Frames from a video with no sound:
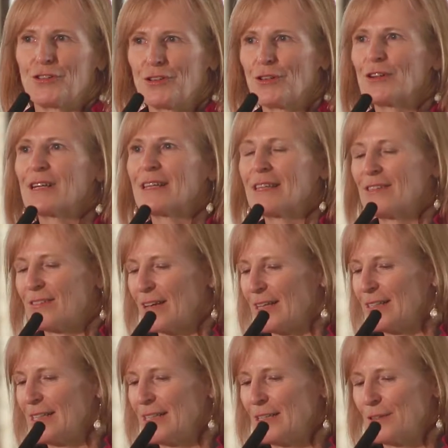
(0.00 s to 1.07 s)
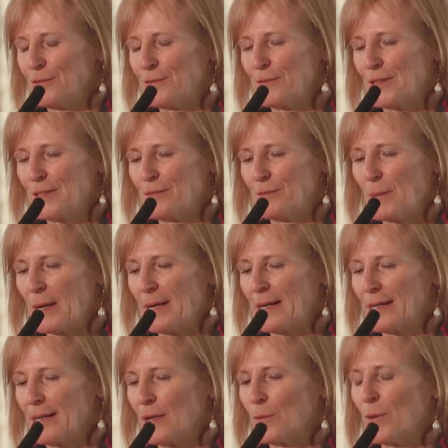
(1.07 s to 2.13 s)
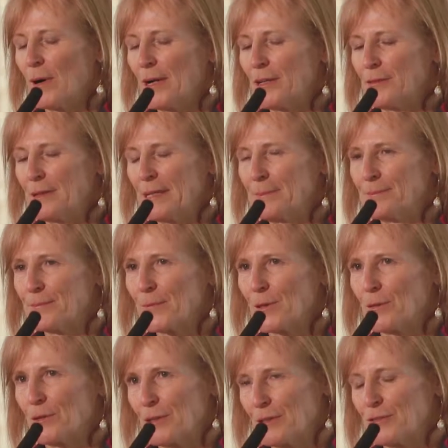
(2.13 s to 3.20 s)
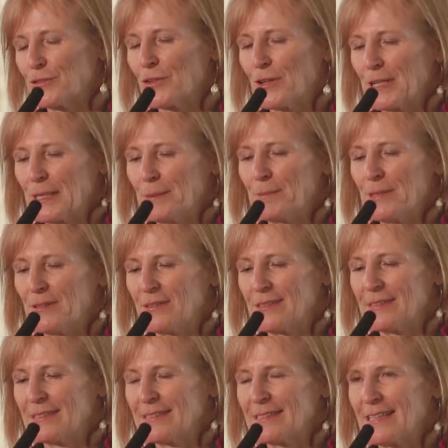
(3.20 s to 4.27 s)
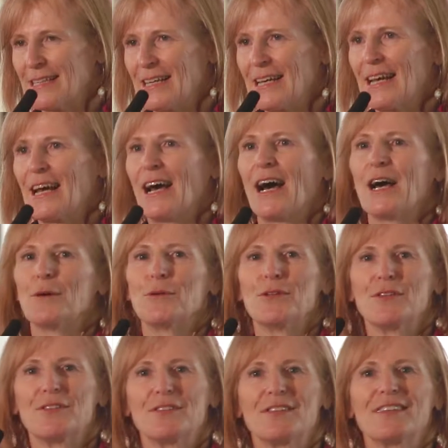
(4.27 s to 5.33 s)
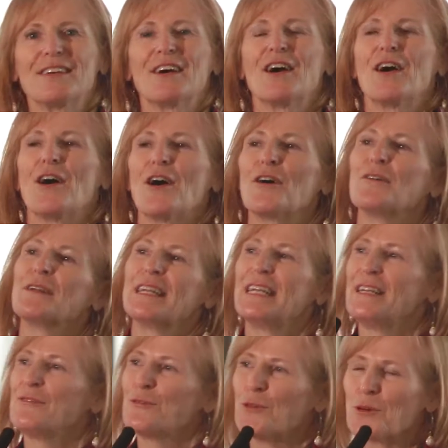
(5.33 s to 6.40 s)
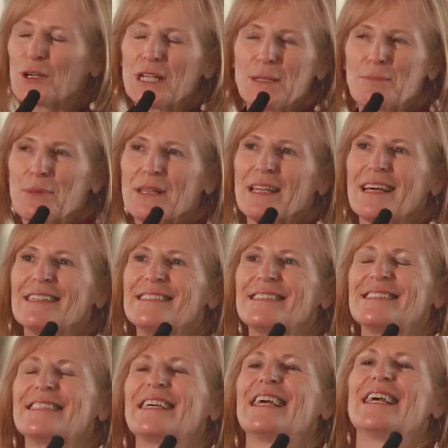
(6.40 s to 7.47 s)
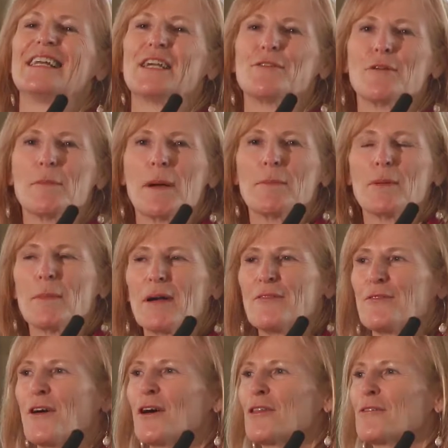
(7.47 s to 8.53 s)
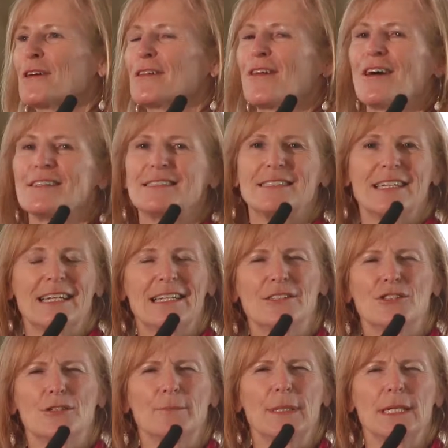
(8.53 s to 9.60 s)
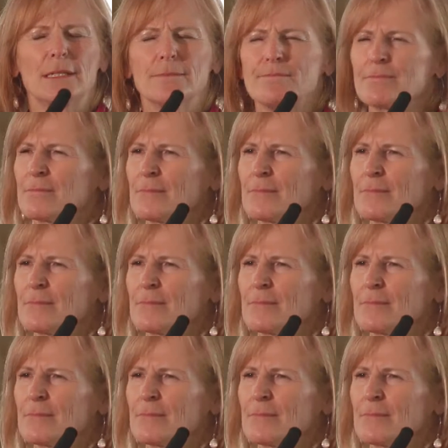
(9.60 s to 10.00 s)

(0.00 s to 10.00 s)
look at this idea of buying a winery or starting a business, I was already 40 plus, and I remember my father-in-law saying to me,